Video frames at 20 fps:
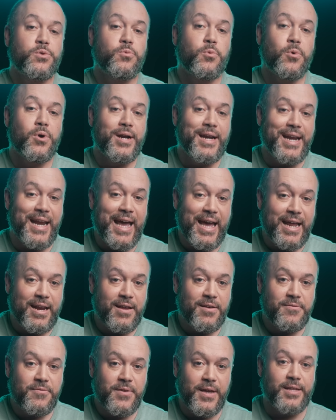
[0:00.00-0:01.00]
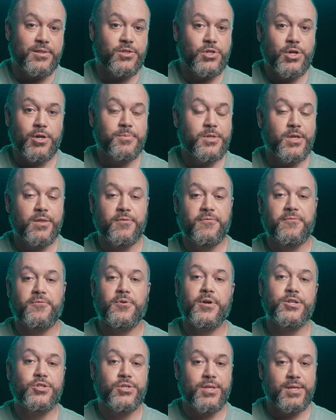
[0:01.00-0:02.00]
the word native in terms of the
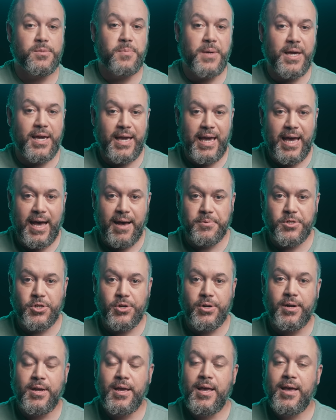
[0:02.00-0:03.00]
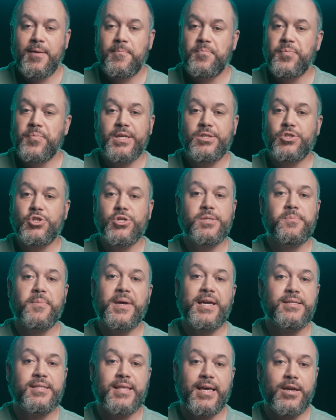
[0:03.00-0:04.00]
footage that's being captured, this just
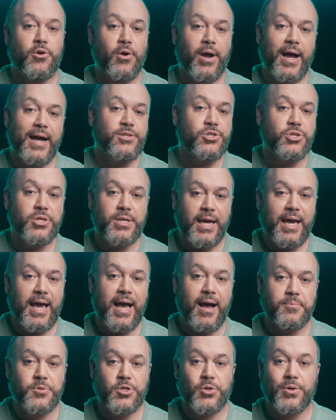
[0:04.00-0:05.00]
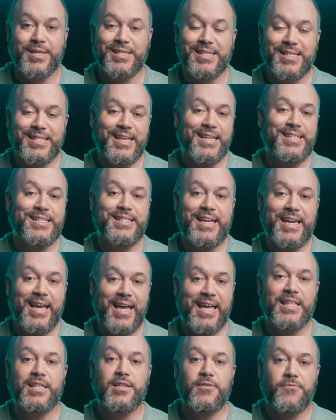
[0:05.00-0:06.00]
means that you're actually capturing 60
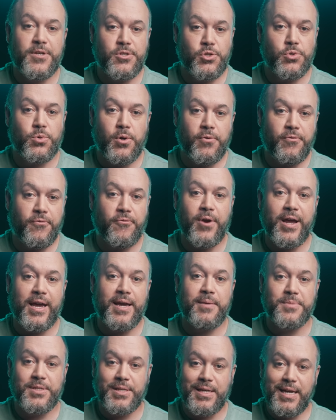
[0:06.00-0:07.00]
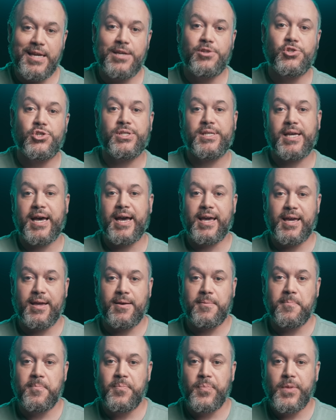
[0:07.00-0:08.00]
individual frames each
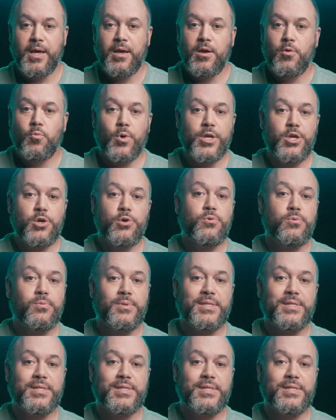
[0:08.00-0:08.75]
second. When you